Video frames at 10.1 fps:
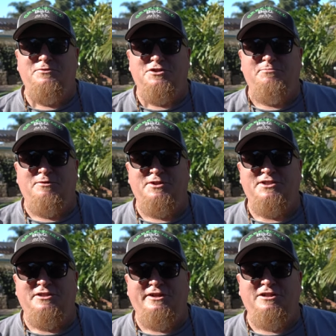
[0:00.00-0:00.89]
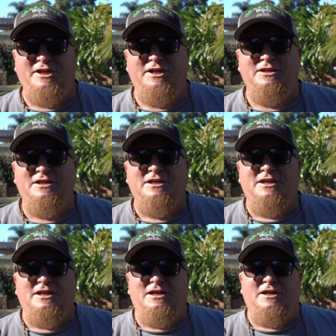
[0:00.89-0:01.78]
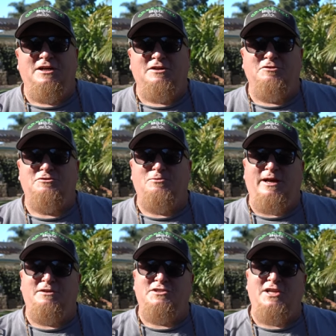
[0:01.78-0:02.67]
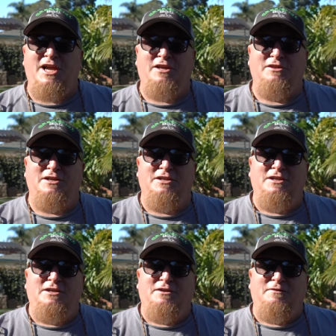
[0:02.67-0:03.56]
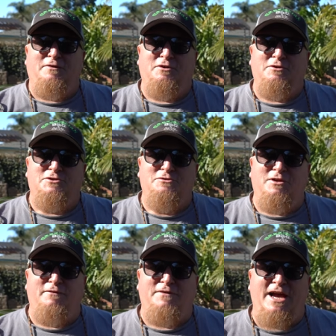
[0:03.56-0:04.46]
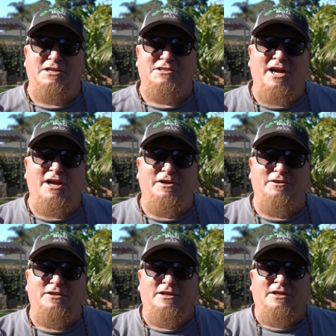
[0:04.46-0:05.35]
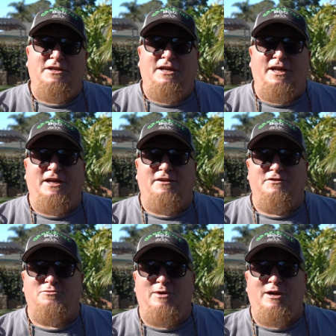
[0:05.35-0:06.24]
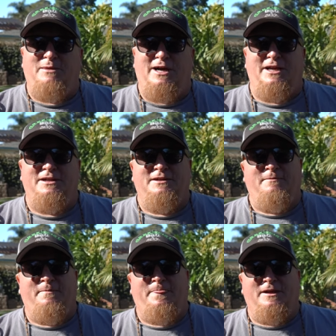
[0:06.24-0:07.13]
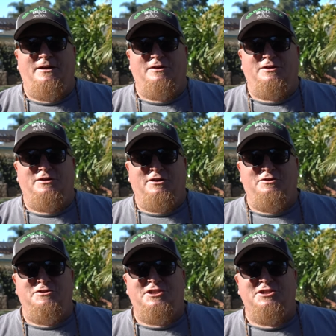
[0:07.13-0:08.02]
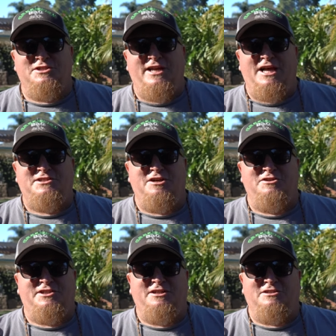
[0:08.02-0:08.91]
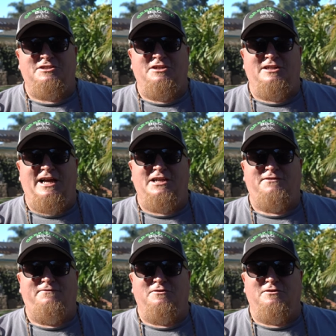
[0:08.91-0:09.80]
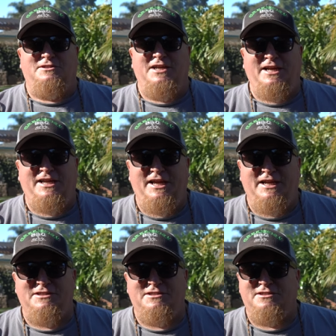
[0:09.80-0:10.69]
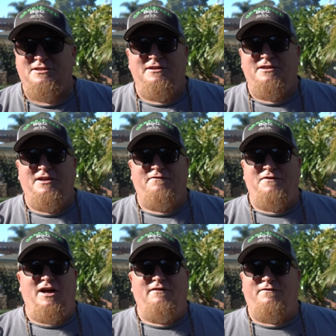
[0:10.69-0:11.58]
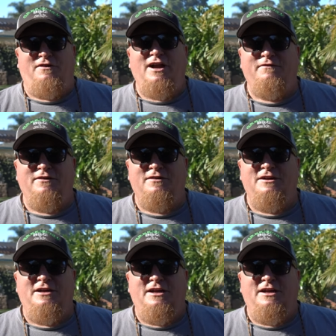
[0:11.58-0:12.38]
just been recently cleaned, uh, it goes without saying that for those who love cast iron and swear by it, uh, a good seasoned cast iron skillet's going to last for decades, if not forever.